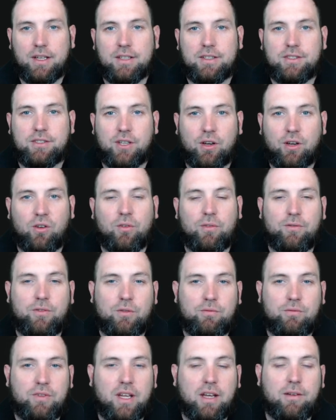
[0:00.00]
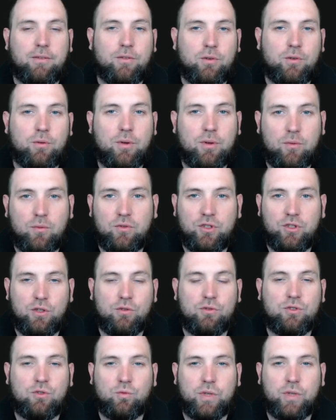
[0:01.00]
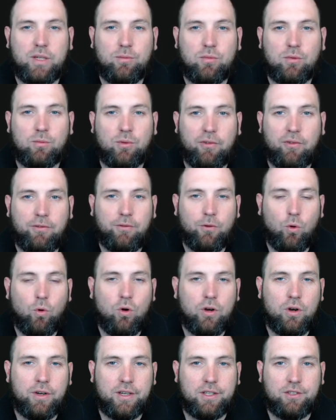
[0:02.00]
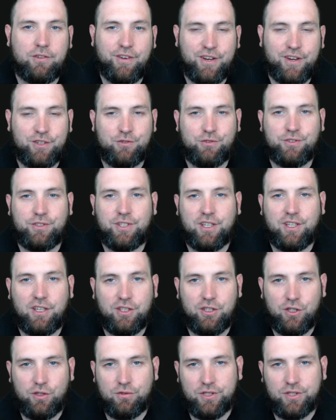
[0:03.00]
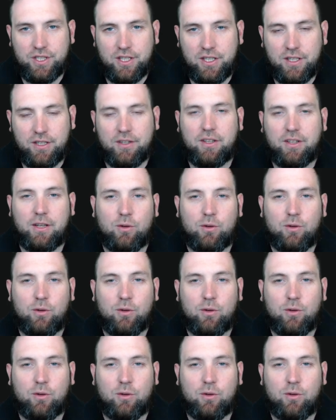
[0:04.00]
So if you've never used Webull before and you're interested in using it,